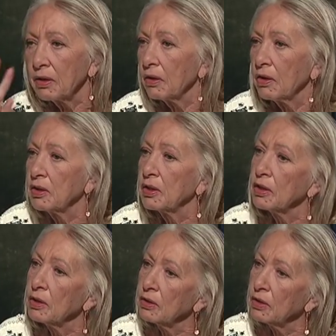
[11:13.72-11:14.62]
I think
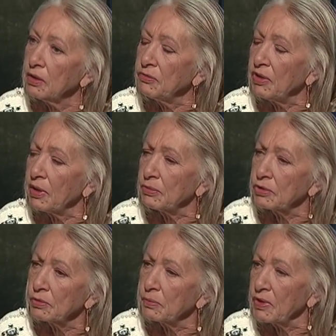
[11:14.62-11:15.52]
every
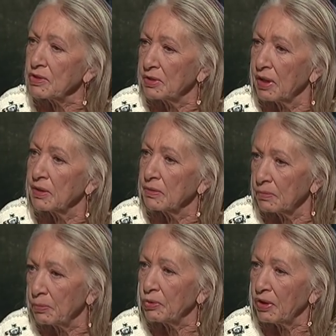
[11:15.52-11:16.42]
Aboriginal person out there
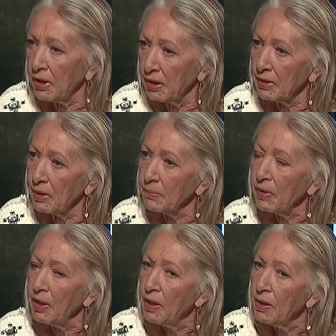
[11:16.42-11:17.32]
would put their hand up.
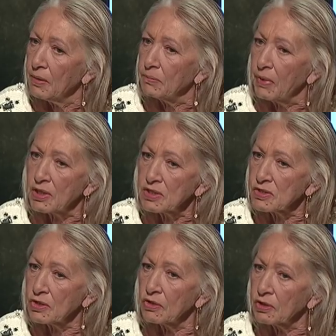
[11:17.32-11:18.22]
But
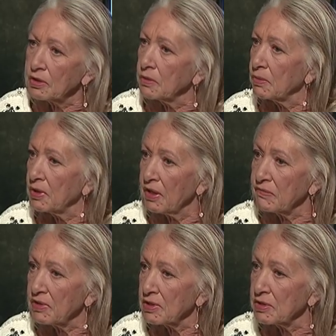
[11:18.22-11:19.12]
historically we have
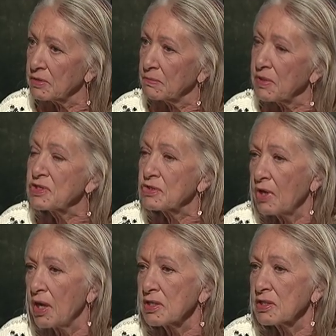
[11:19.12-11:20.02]
this
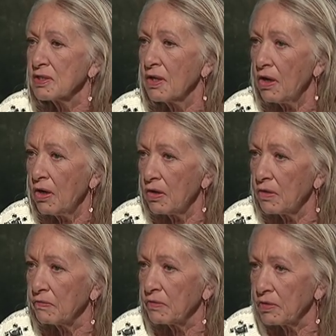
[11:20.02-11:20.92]
mistrust of